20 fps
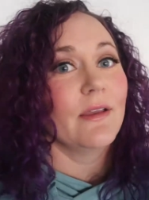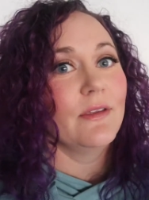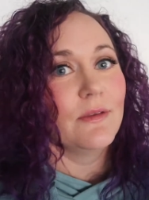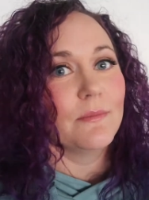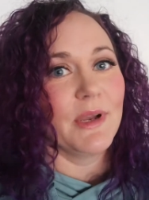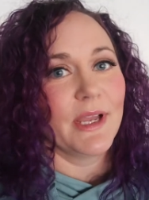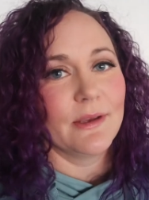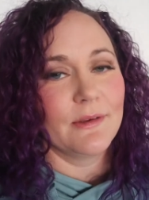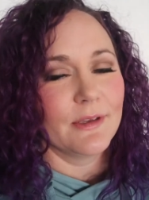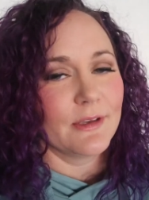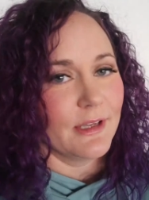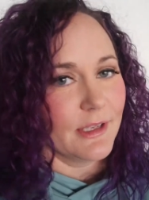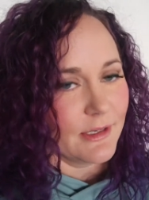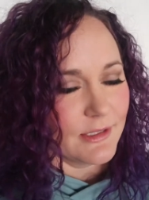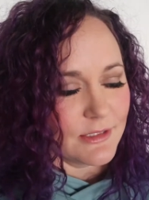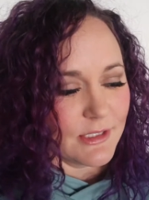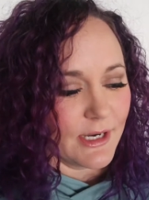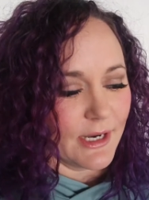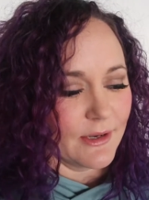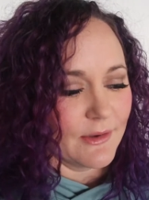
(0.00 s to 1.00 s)
you might look like
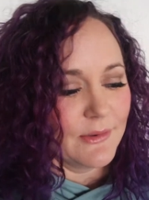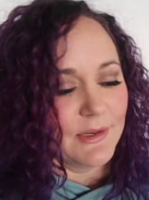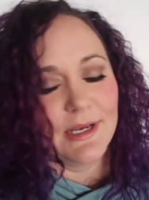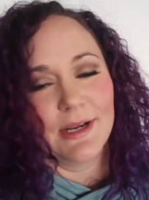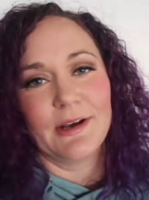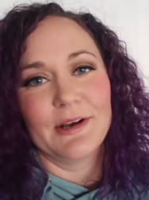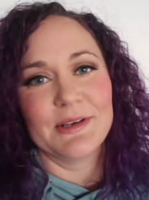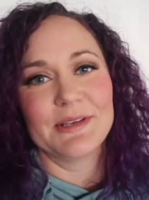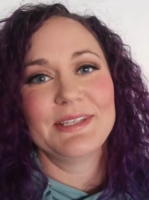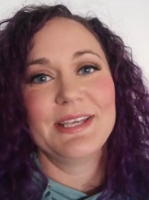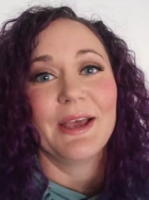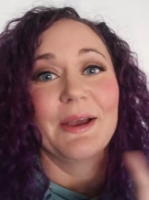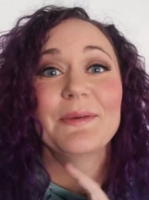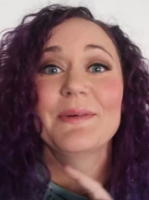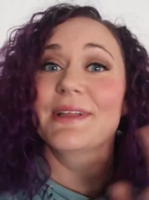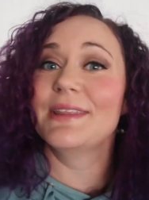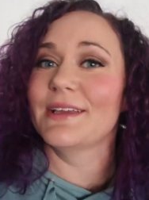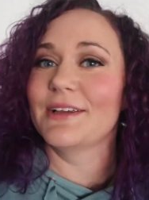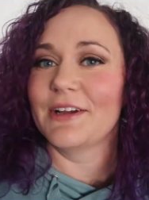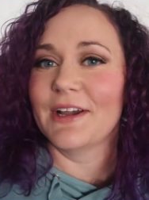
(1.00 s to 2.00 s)
a drag queen also
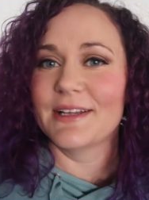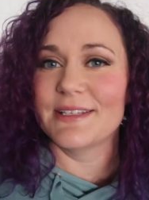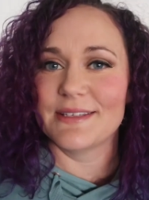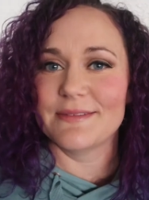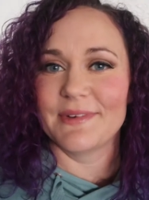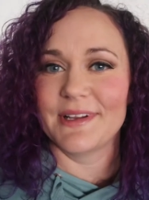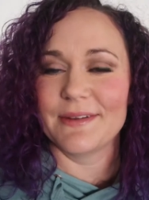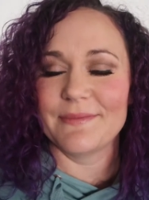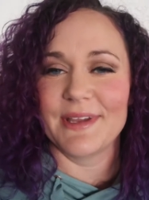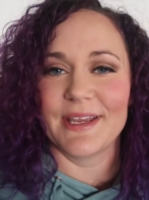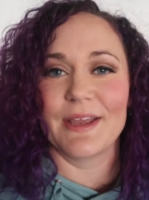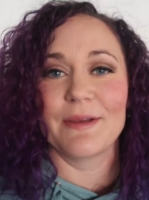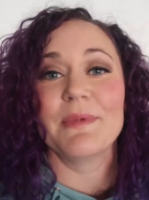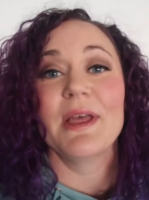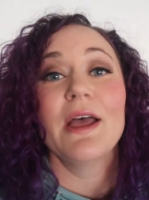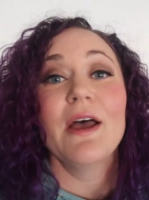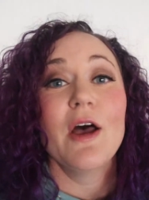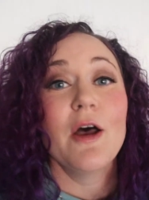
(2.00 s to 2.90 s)
with a crazy amount of makeup,